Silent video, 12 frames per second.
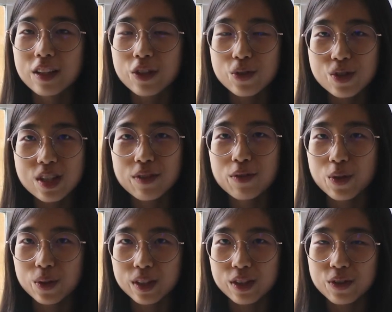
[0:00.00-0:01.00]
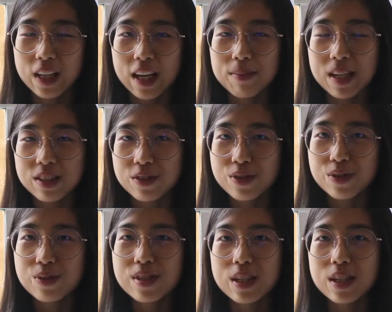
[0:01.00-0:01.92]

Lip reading: Usually for the UK medical schools,